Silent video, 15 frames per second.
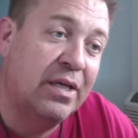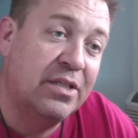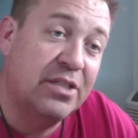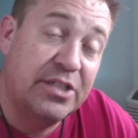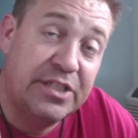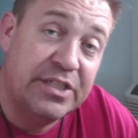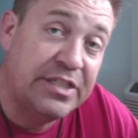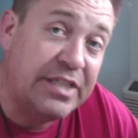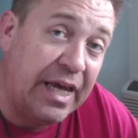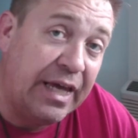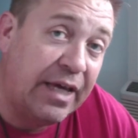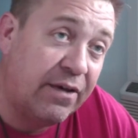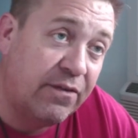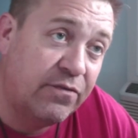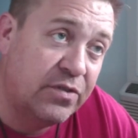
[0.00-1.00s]

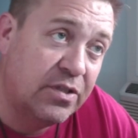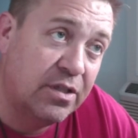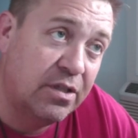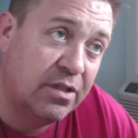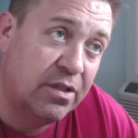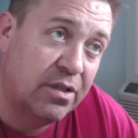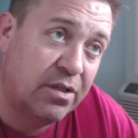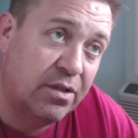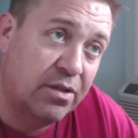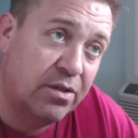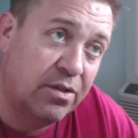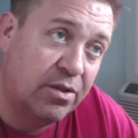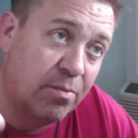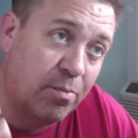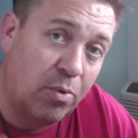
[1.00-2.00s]
saved
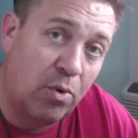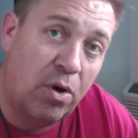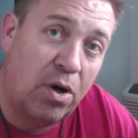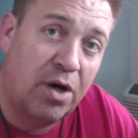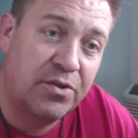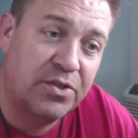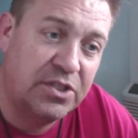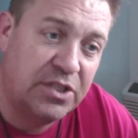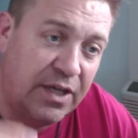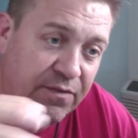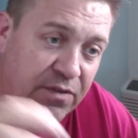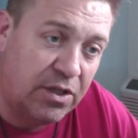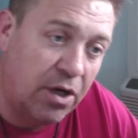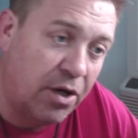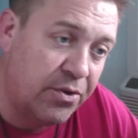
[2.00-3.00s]
the broth,
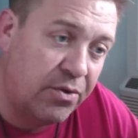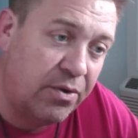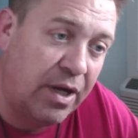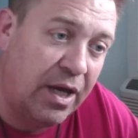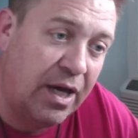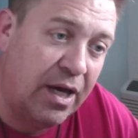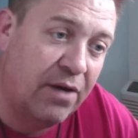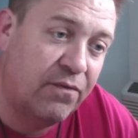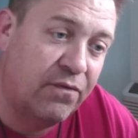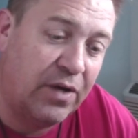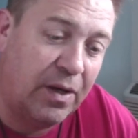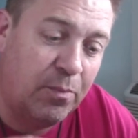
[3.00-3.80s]
saved the other half.